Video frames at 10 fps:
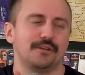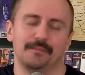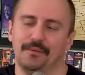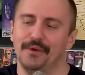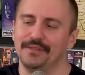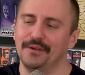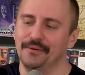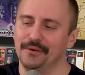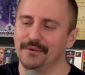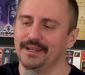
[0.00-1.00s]
to your point though,
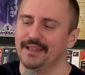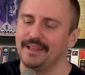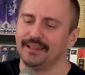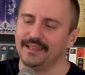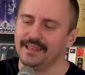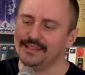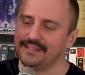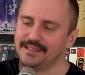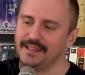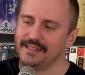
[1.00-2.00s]
real quick, like
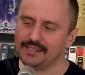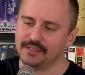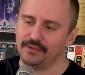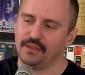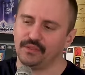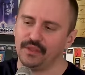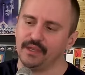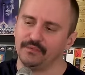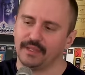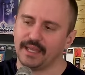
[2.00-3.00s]
it's still that
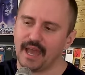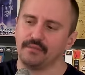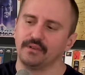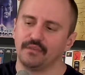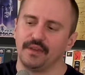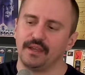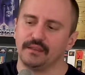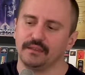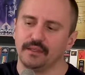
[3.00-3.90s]
thing of like having faith